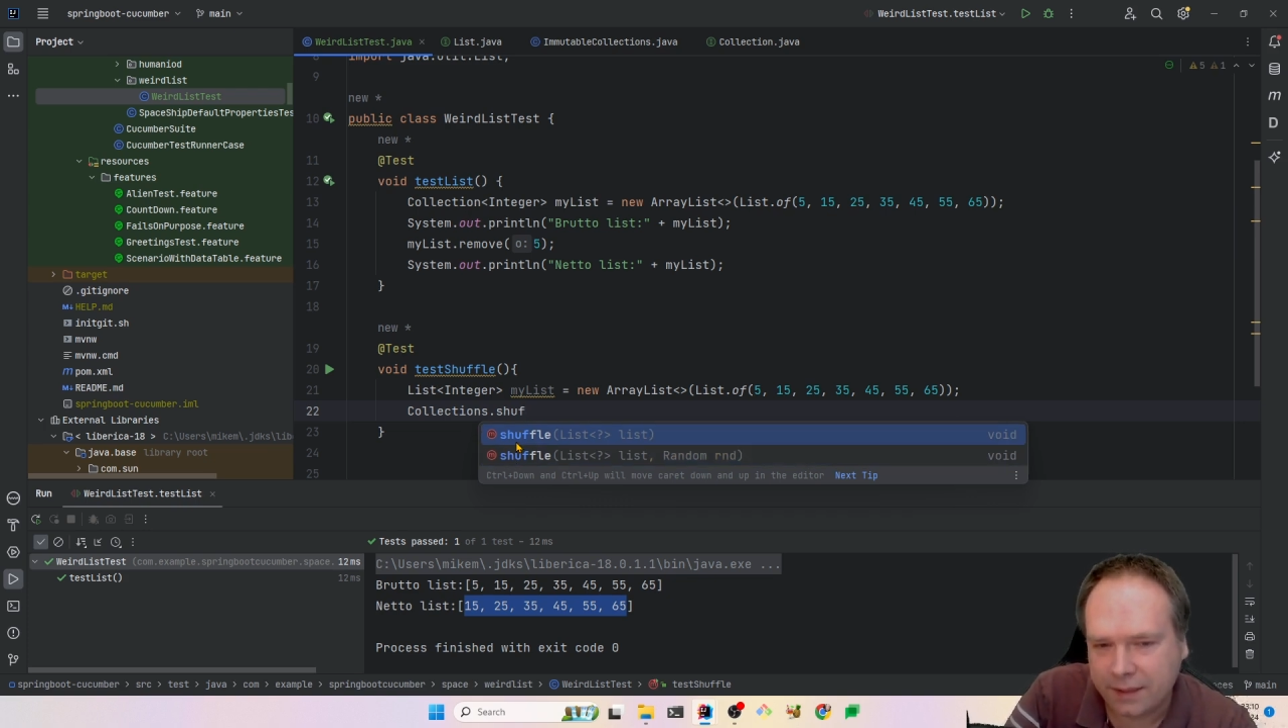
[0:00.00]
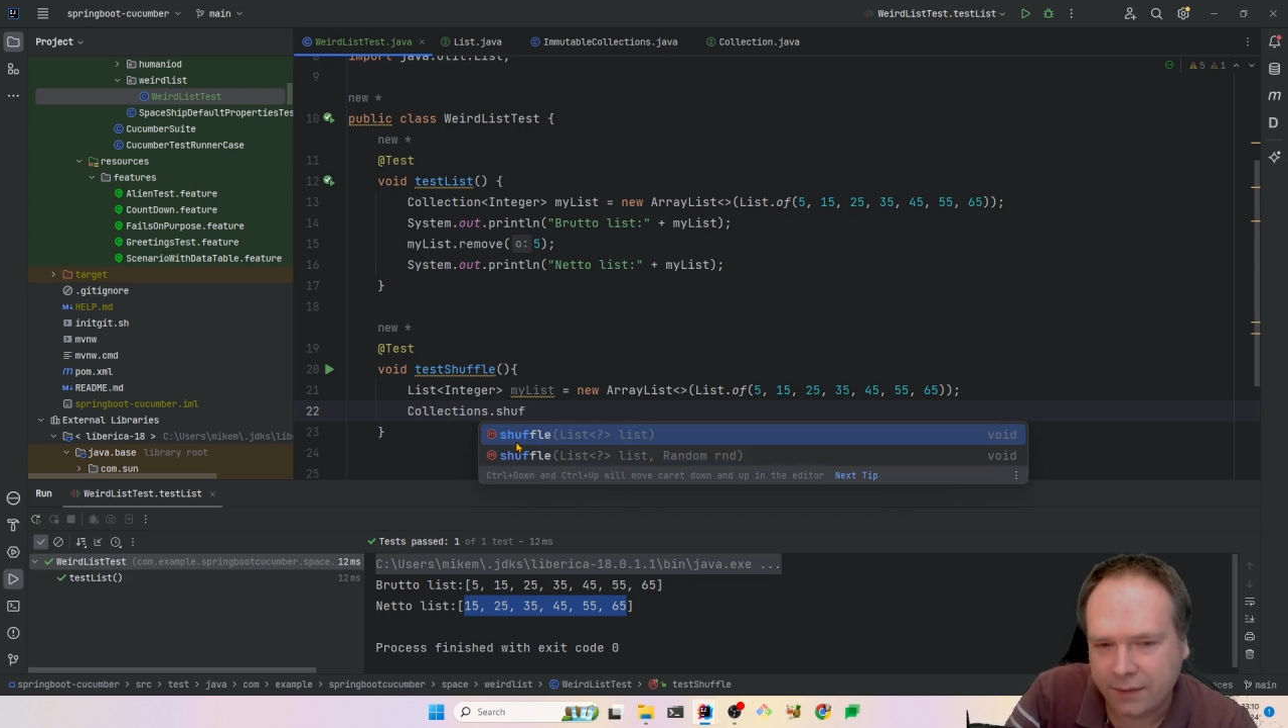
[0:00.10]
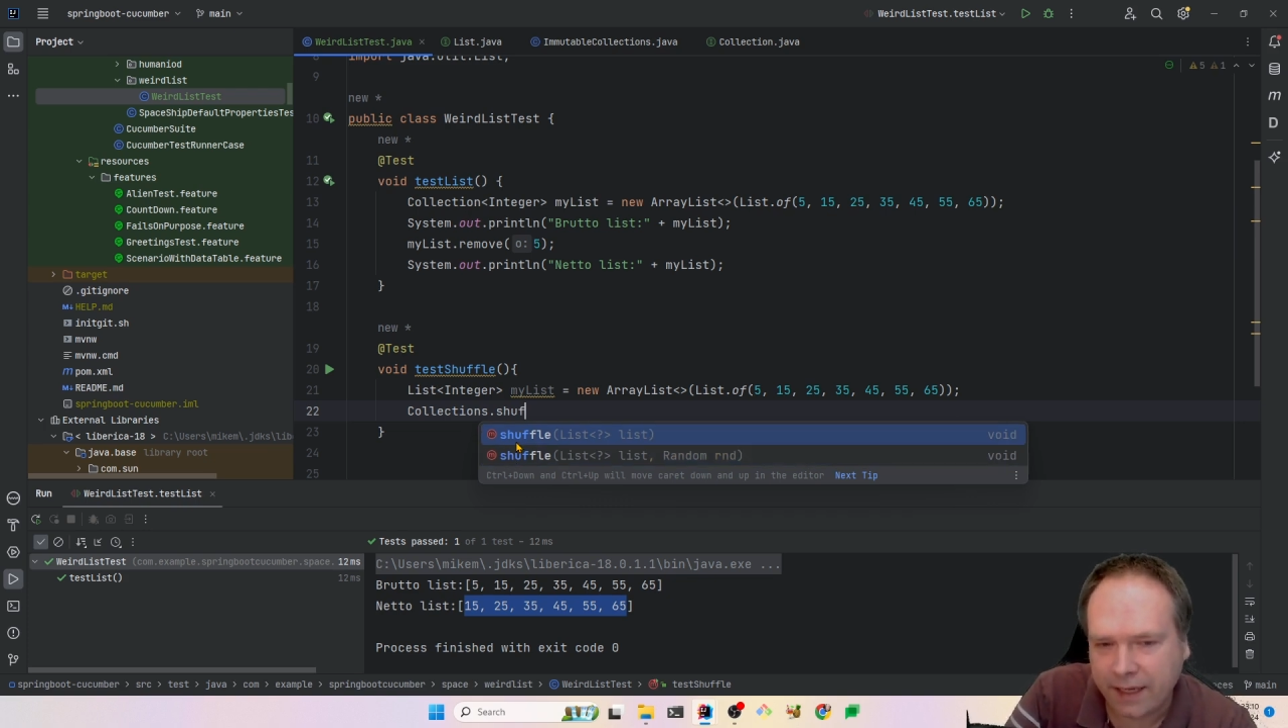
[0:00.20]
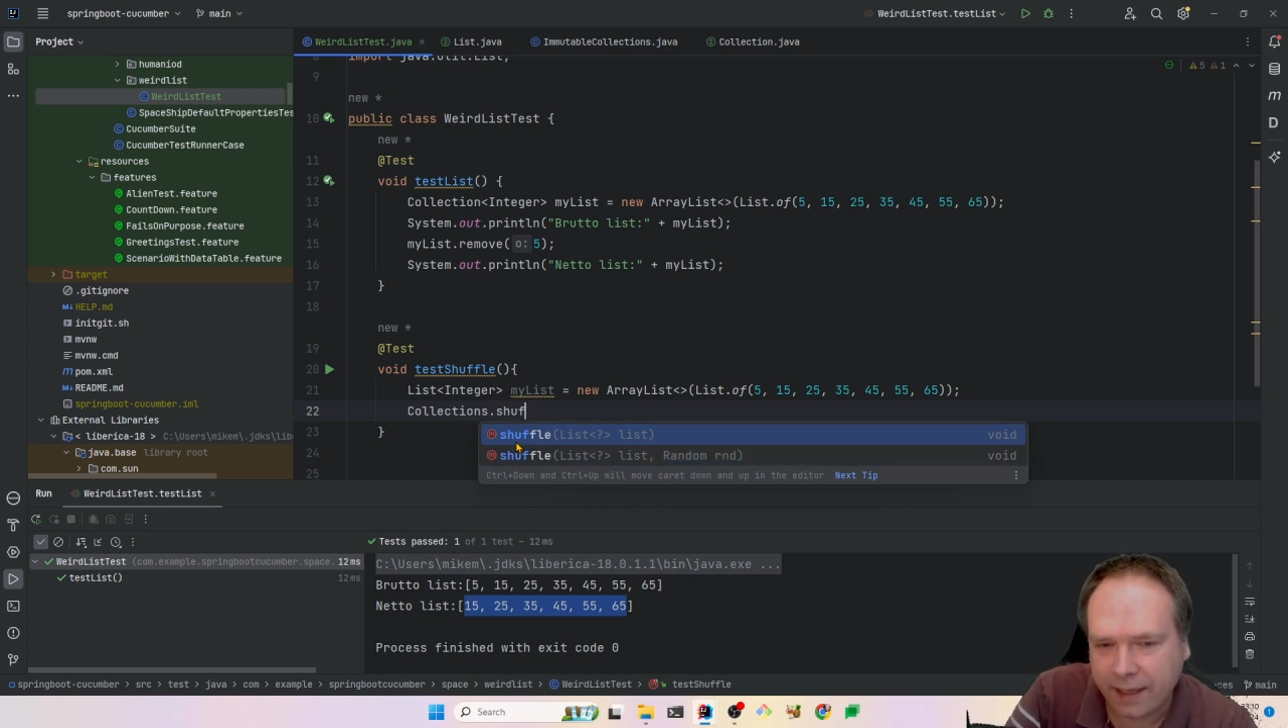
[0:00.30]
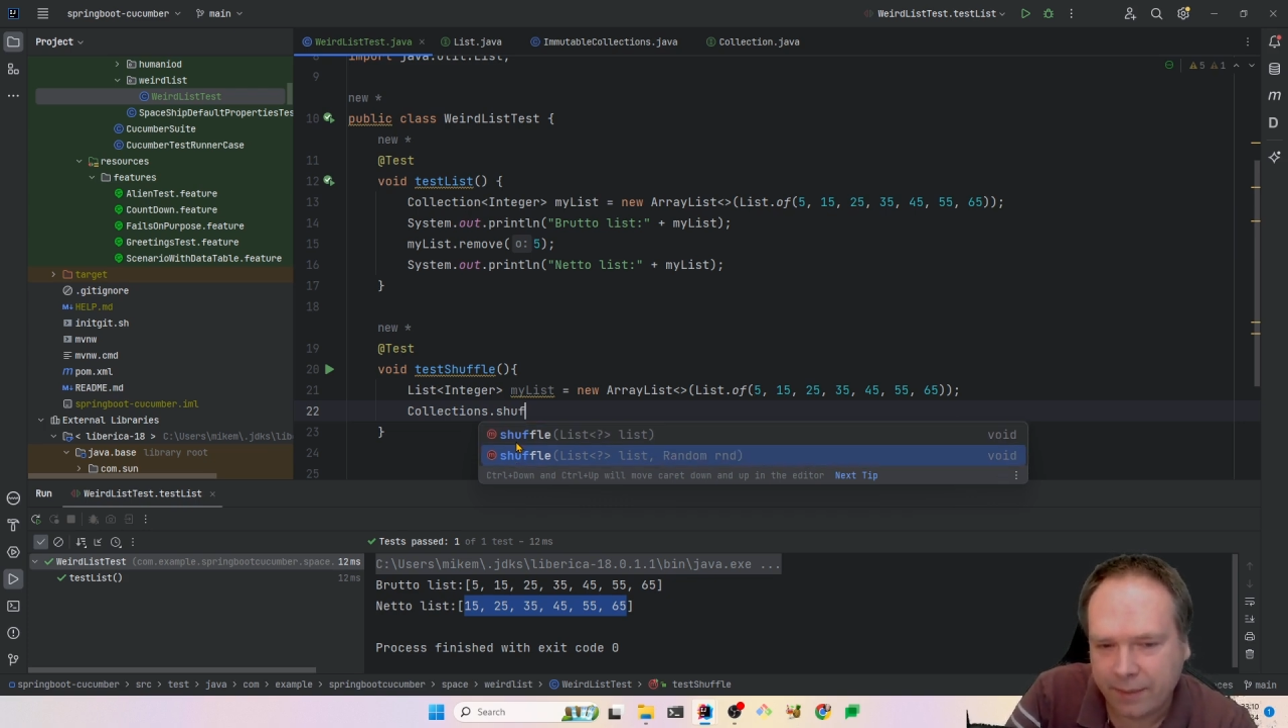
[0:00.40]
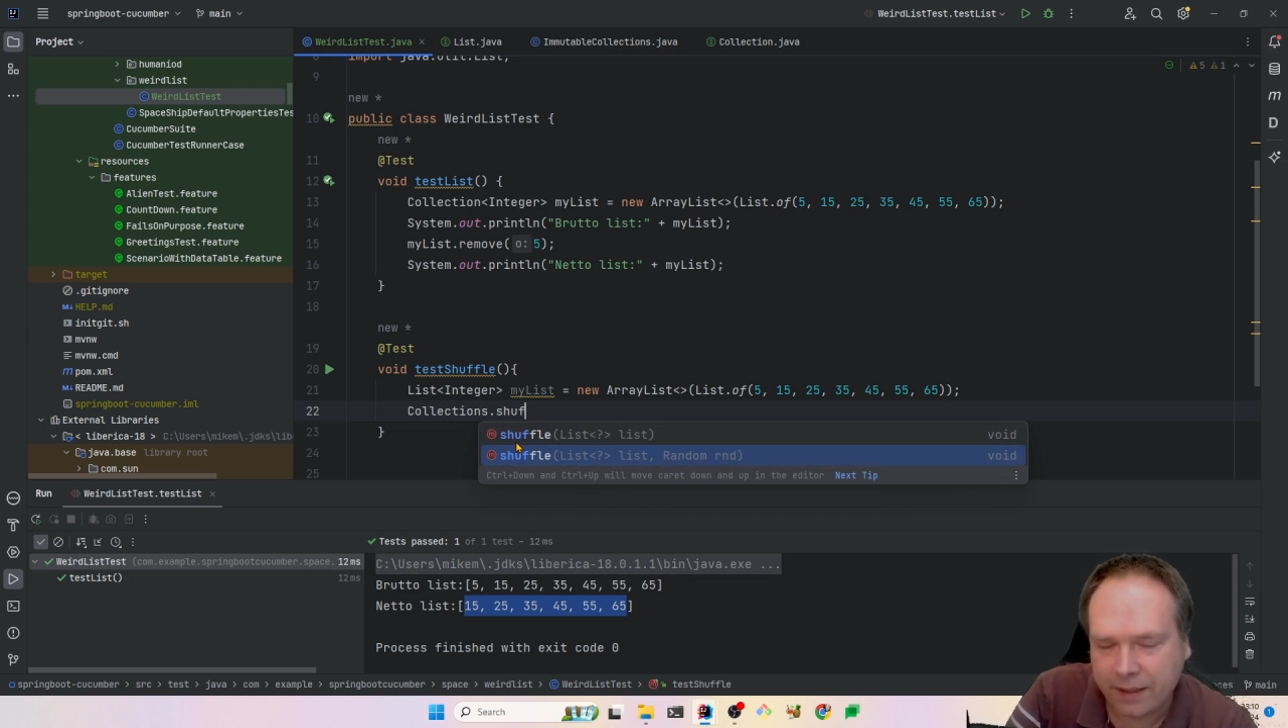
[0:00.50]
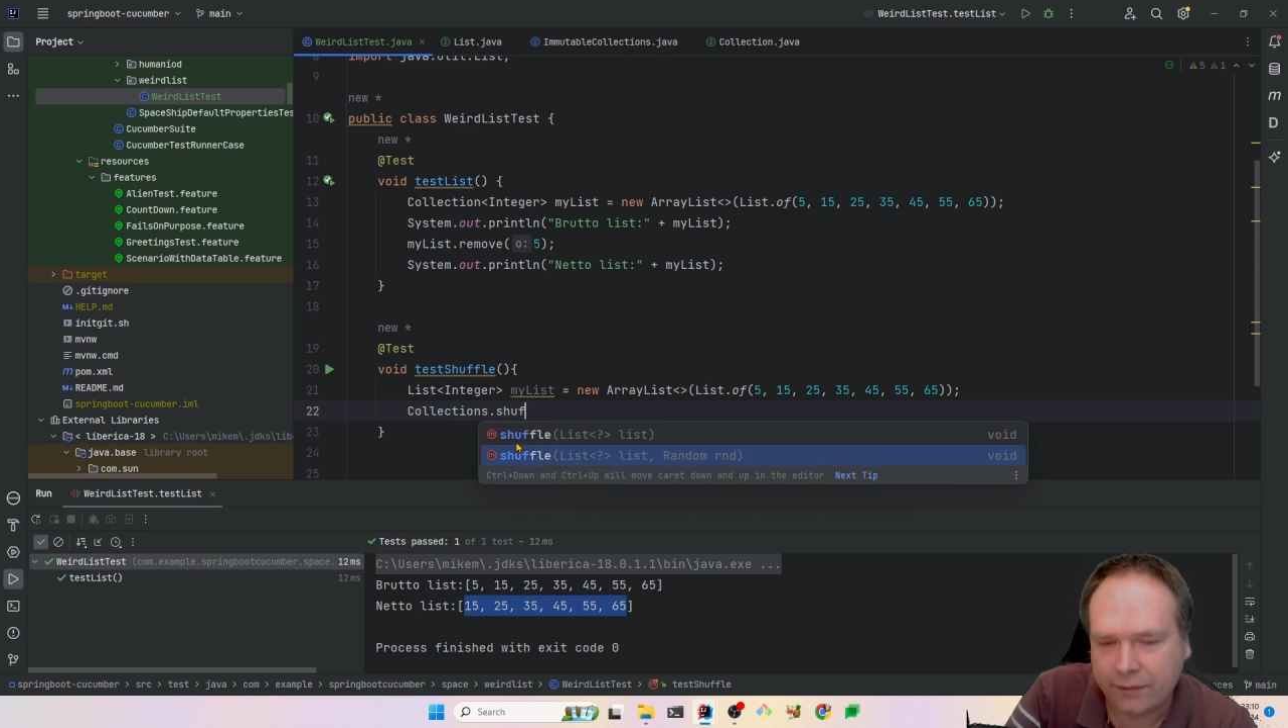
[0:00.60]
this for gambling,